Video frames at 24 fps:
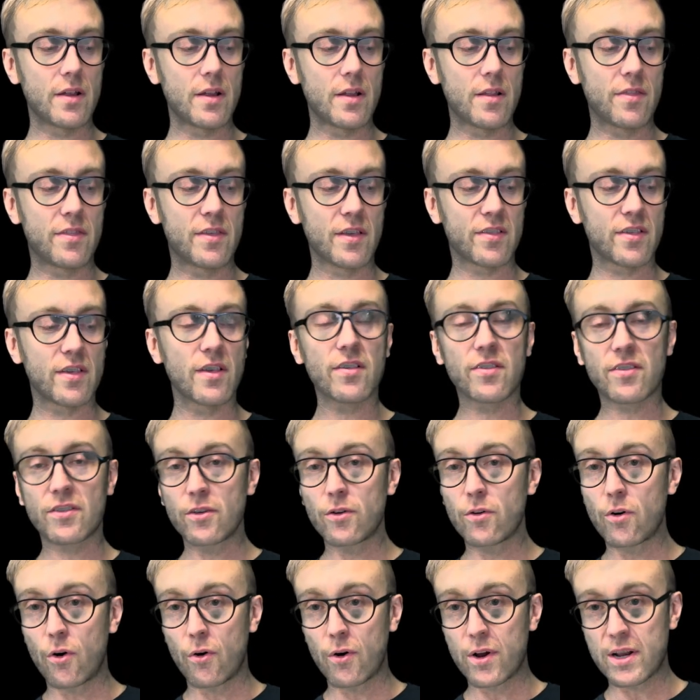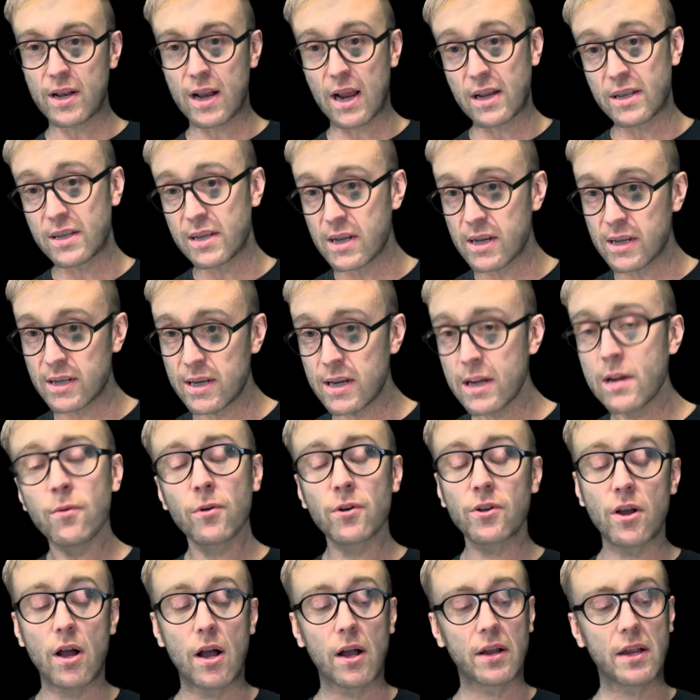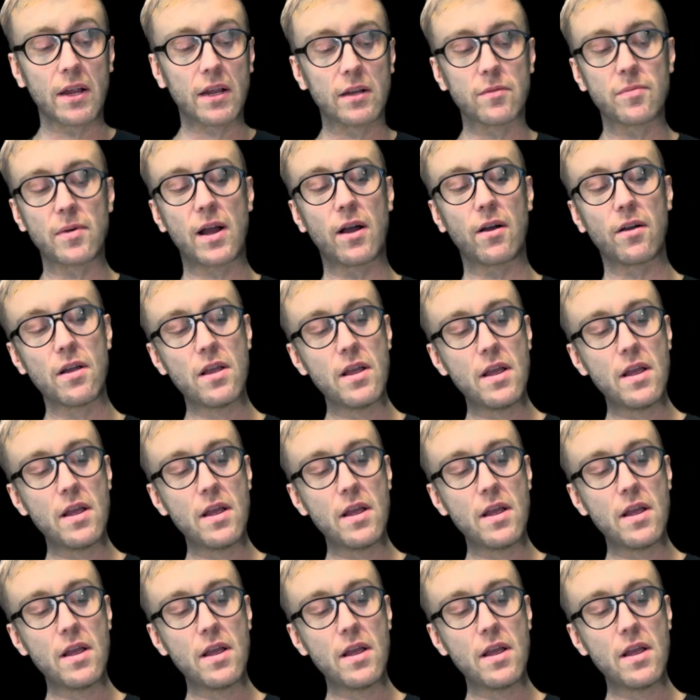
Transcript: this is still only 19T we're talking about.